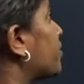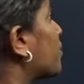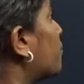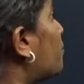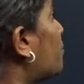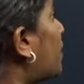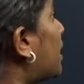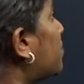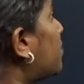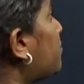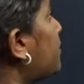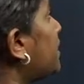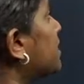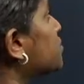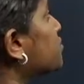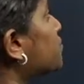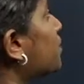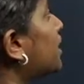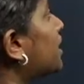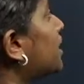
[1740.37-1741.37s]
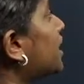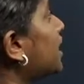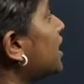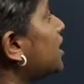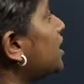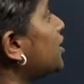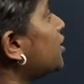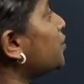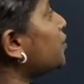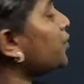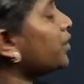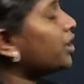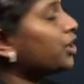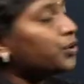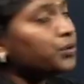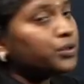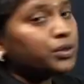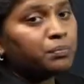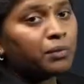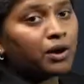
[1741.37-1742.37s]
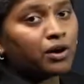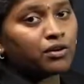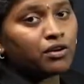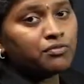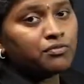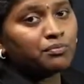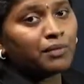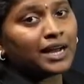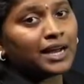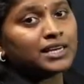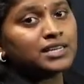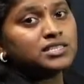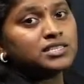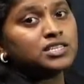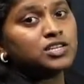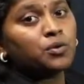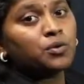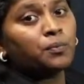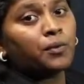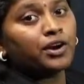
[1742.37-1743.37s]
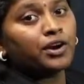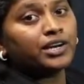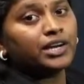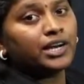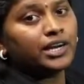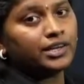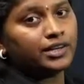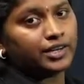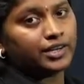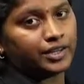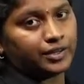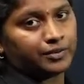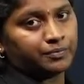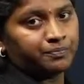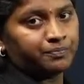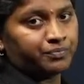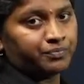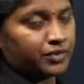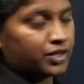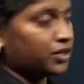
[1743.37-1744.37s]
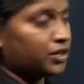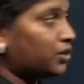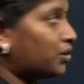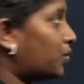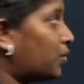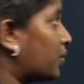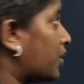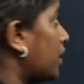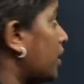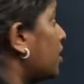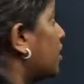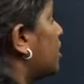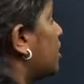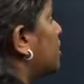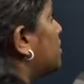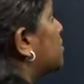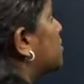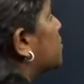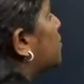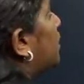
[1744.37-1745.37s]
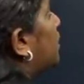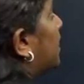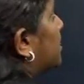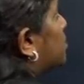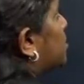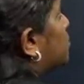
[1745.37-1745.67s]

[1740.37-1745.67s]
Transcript: 1 plus 29 into e to the power of minus 0.8t. Okay. So let's